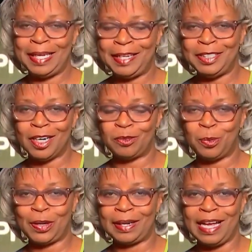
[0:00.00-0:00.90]
Ginyard,
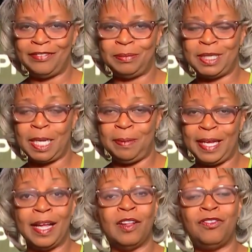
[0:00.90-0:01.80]
reporting live from
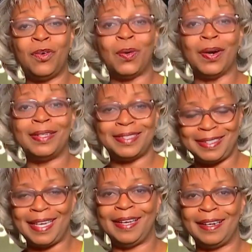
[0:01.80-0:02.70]
JPL 4
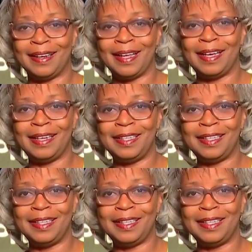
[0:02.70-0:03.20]
Today at LA.